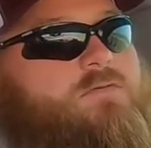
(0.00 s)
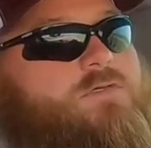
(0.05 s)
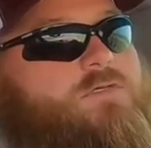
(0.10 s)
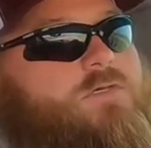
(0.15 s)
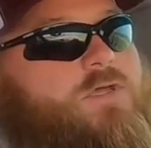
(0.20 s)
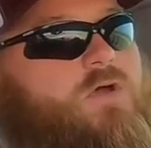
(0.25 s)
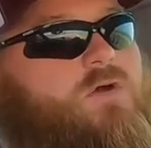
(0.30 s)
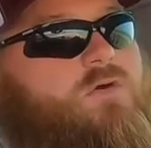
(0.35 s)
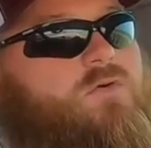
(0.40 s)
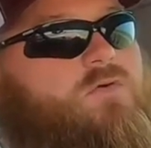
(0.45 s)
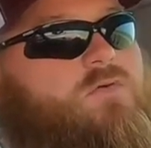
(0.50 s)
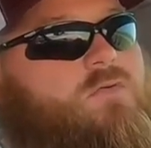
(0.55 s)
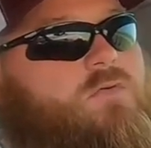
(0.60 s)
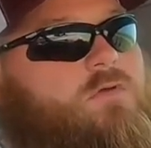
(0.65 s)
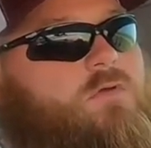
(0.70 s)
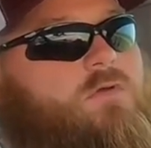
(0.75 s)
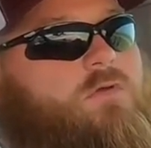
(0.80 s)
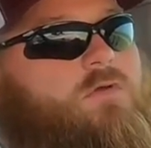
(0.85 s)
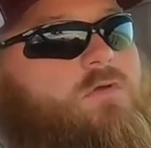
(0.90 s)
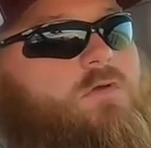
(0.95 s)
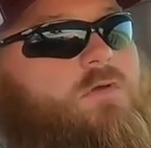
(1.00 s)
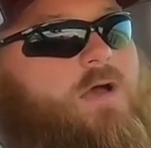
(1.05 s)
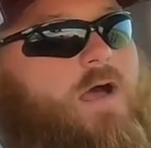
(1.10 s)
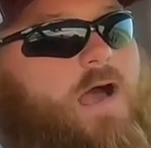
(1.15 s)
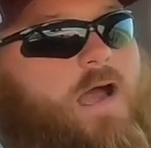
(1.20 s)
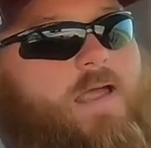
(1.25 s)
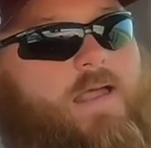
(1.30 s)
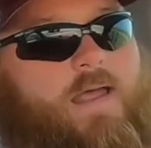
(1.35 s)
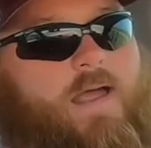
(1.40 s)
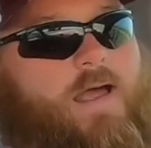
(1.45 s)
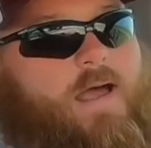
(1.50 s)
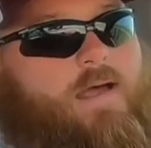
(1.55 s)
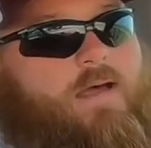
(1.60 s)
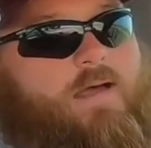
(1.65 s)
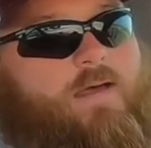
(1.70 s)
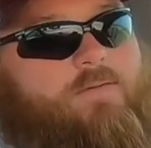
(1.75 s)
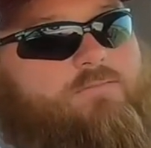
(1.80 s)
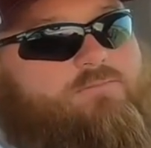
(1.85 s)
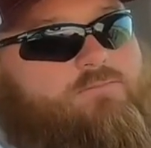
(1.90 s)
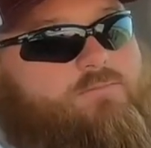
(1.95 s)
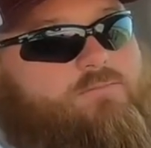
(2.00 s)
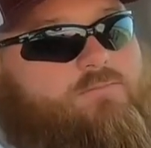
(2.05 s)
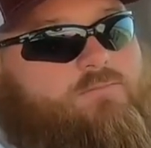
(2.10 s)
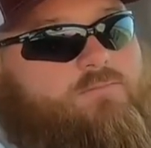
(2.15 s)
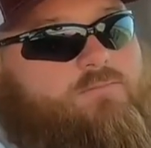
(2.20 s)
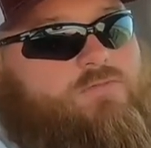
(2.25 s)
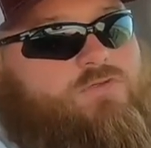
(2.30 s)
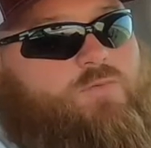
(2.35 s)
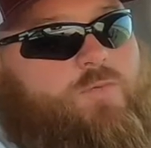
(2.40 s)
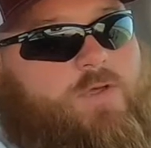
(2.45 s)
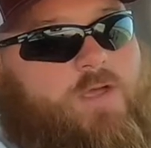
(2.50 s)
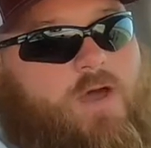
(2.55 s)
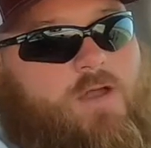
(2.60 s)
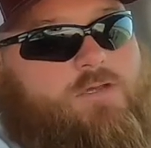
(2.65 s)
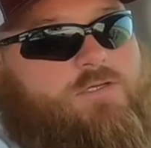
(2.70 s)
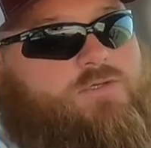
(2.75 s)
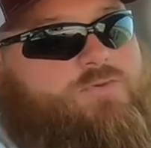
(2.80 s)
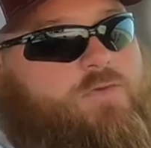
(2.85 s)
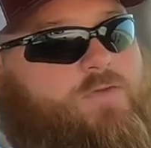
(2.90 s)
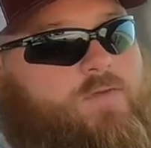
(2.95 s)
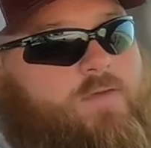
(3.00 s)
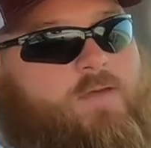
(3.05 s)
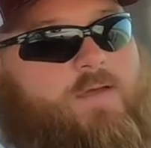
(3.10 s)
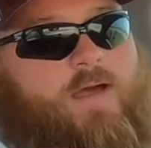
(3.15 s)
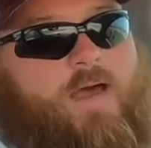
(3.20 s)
So to be honest with you,